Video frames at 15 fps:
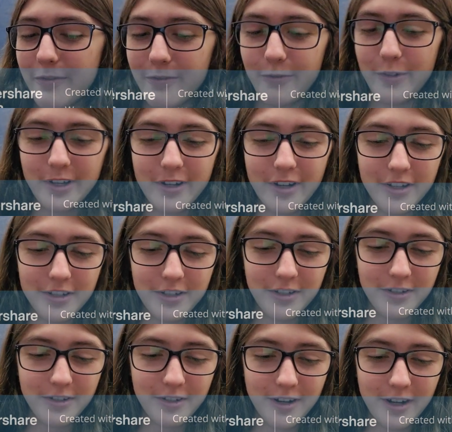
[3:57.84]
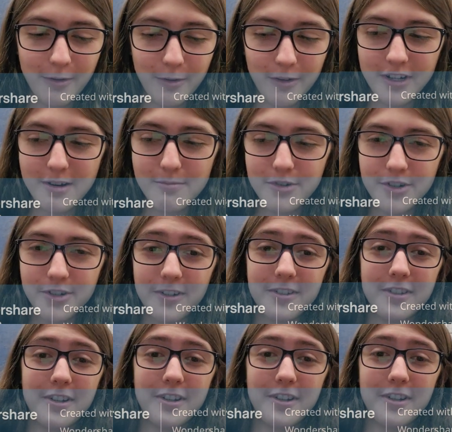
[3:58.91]
we got our temperature
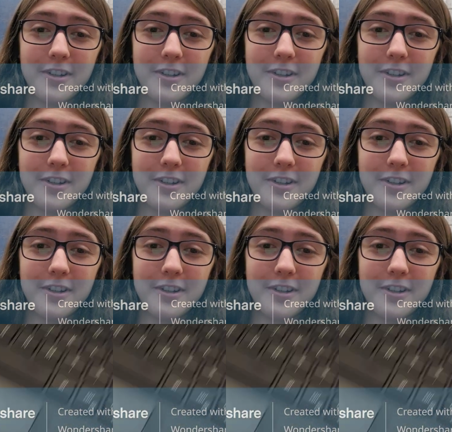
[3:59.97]
sensor working.